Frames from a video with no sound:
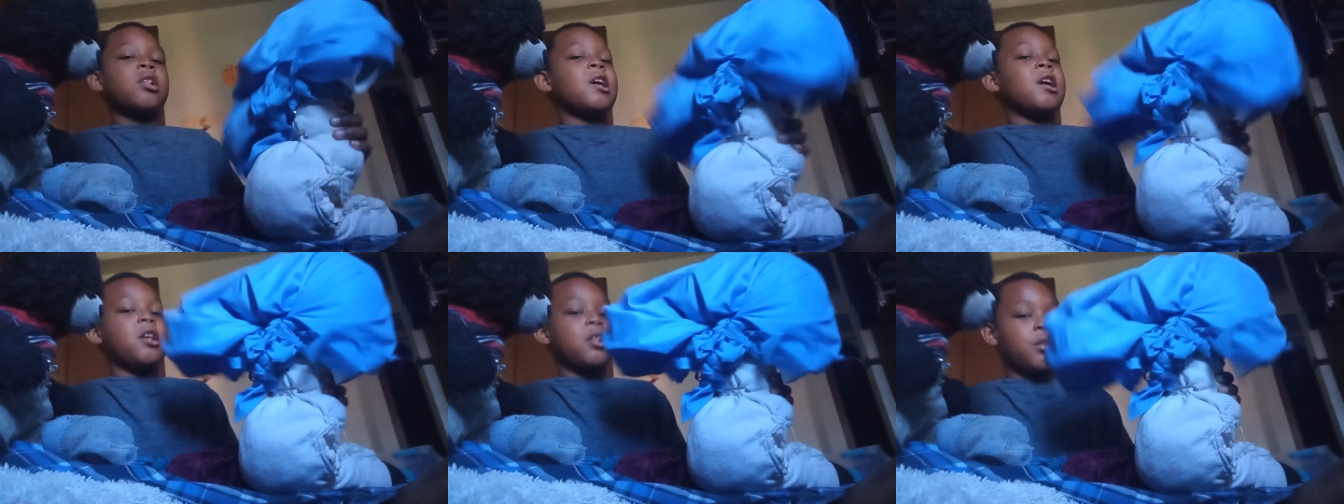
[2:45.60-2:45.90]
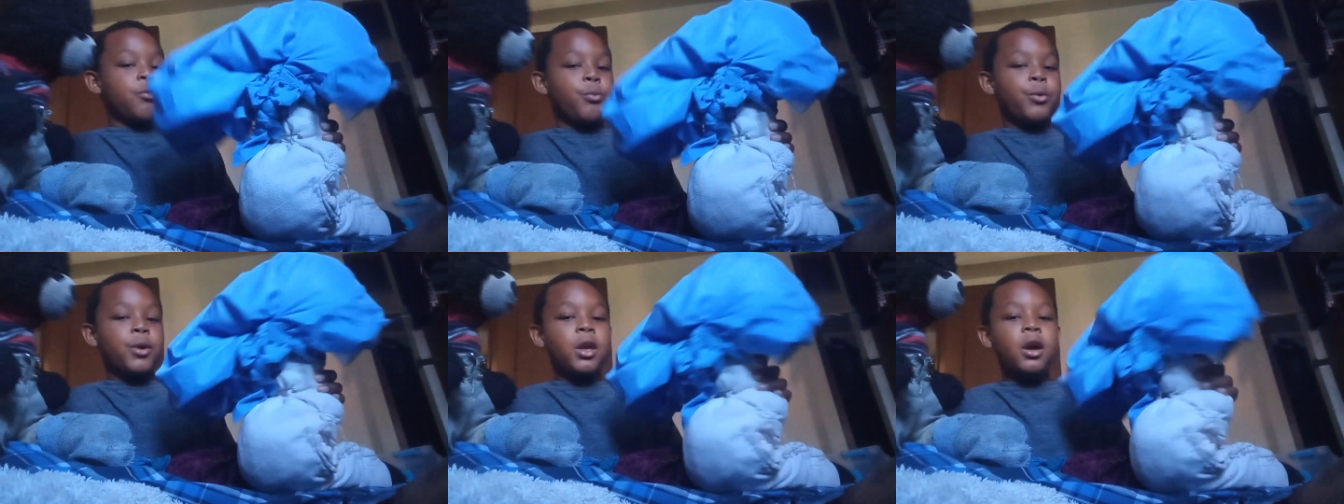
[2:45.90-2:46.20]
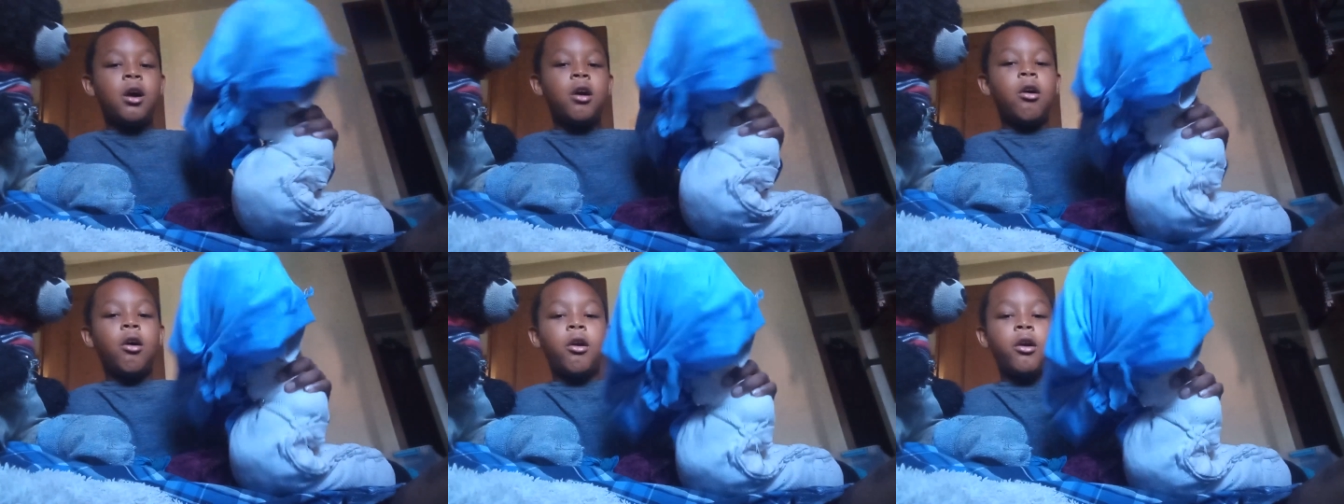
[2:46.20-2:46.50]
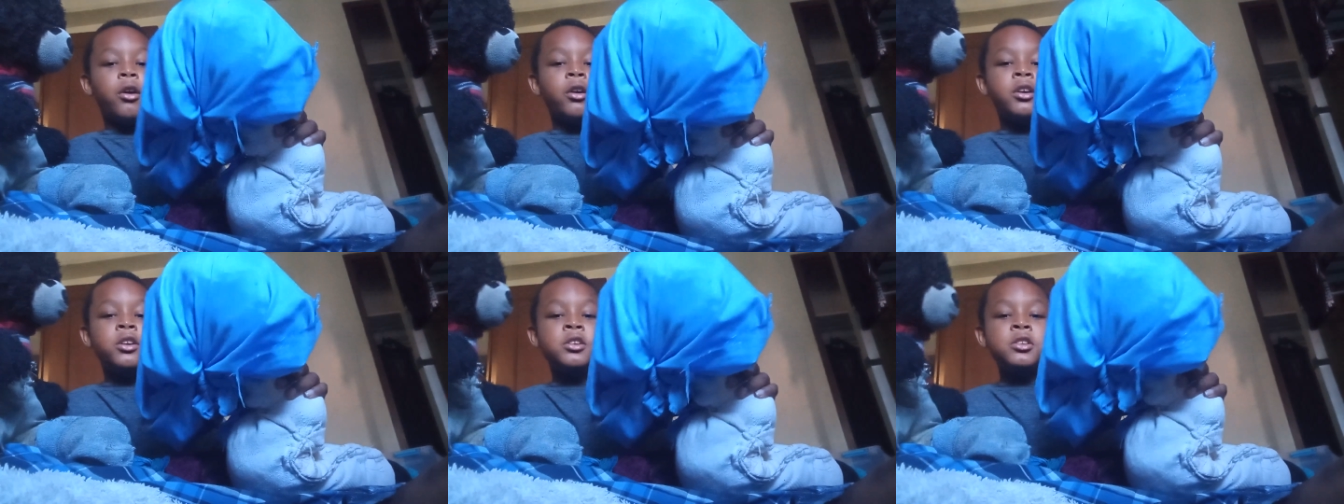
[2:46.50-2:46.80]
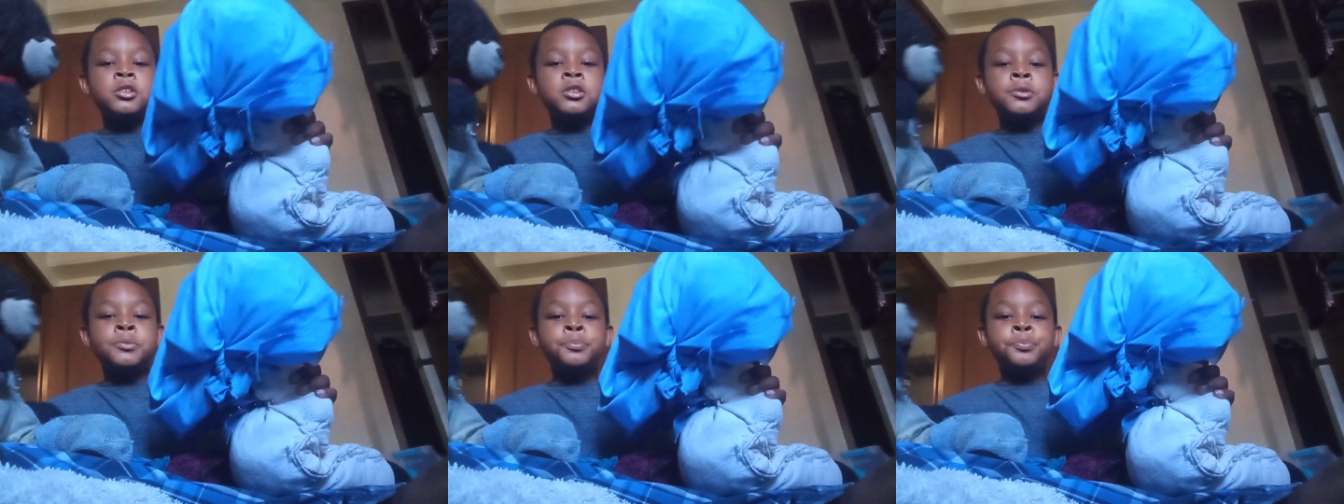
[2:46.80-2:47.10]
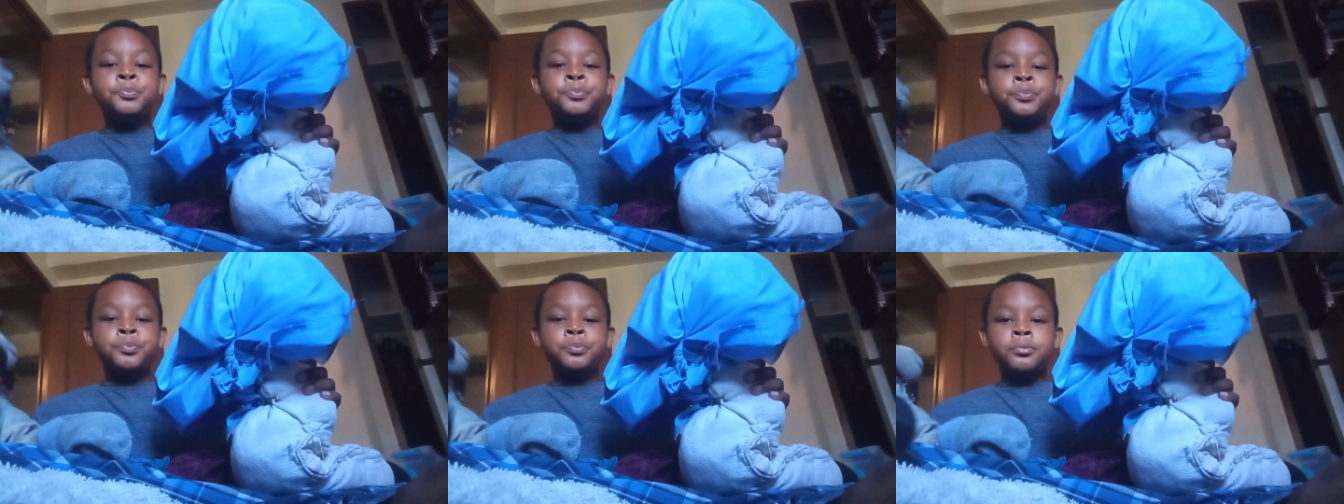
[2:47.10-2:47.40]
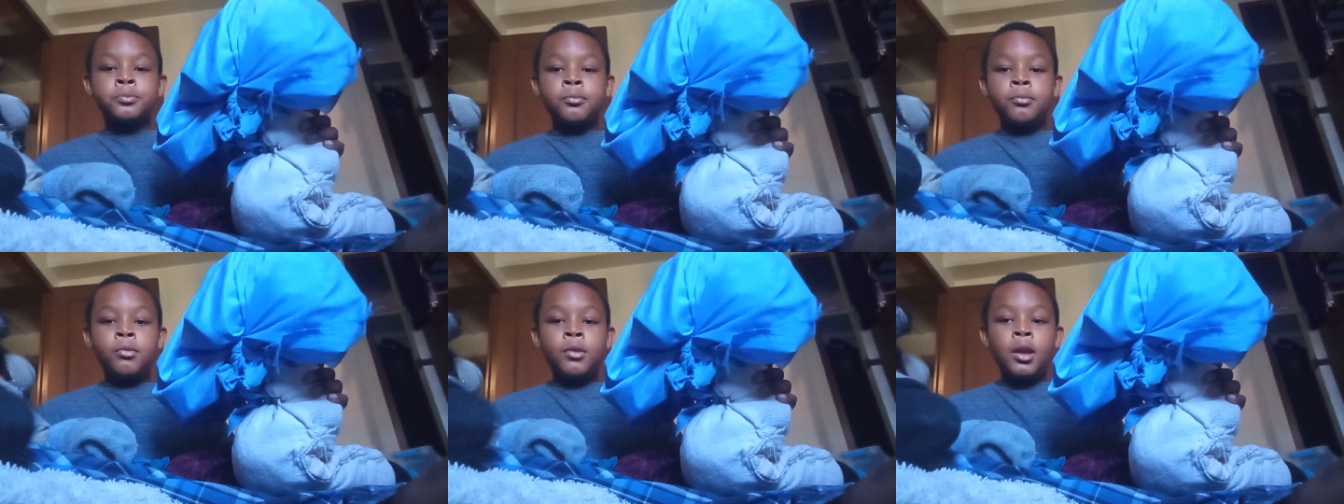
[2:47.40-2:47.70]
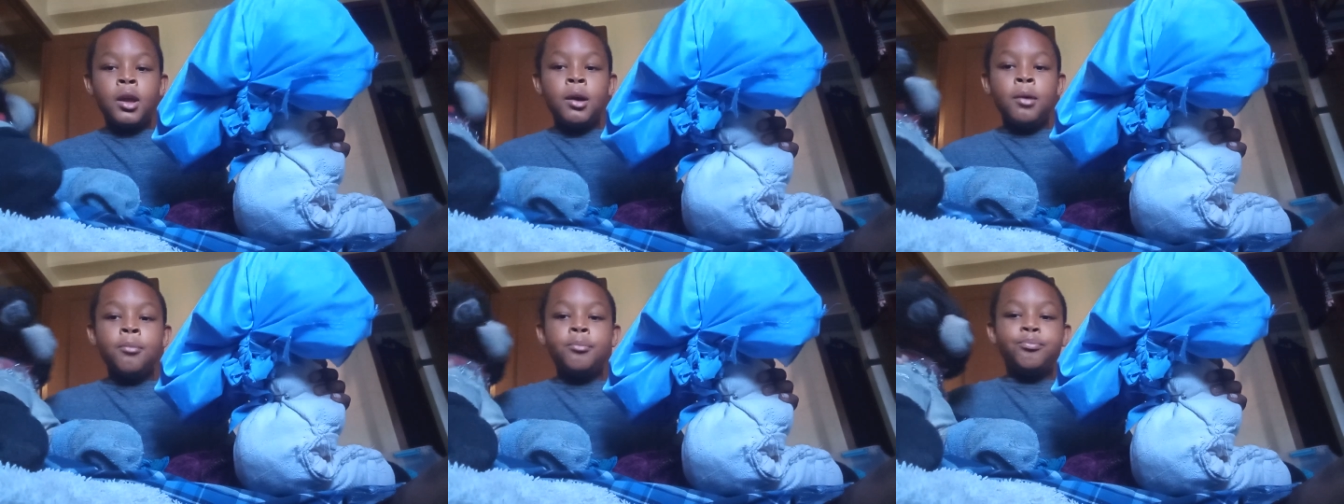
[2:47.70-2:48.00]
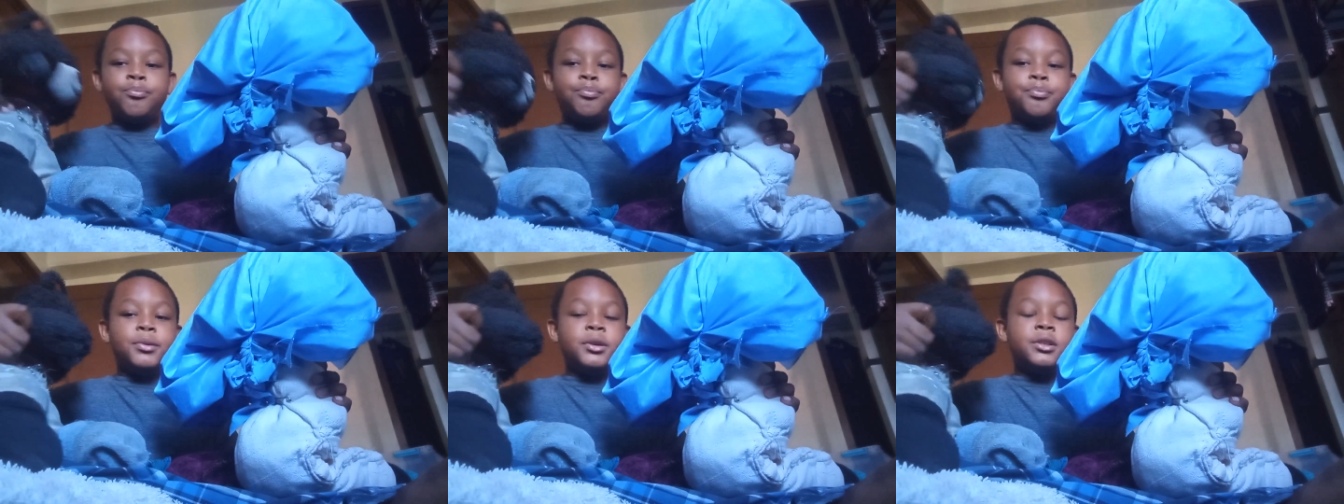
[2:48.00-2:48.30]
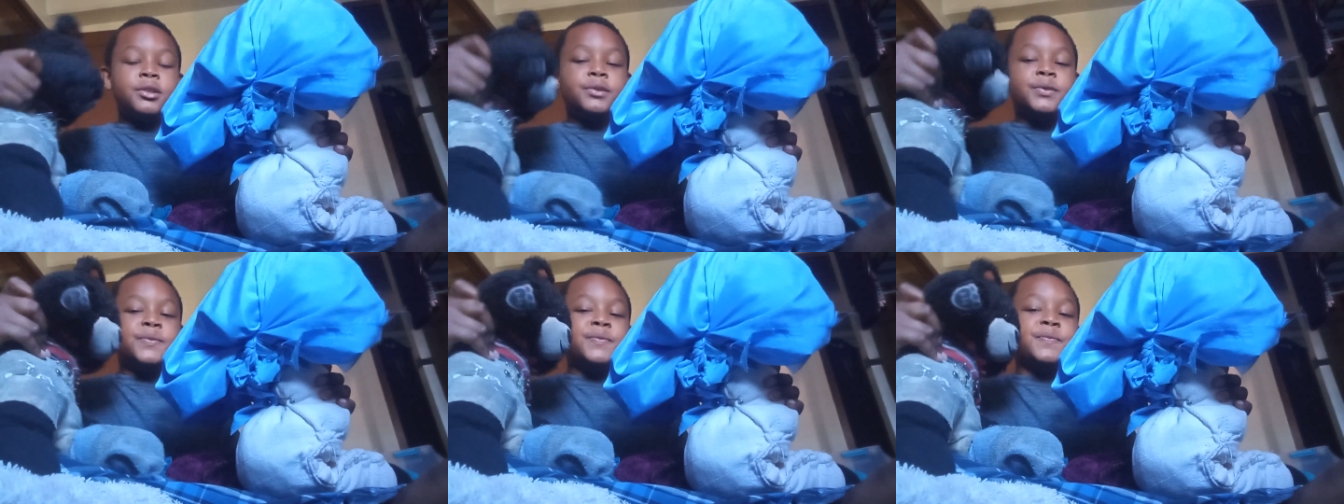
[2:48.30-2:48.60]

yes, we are. But,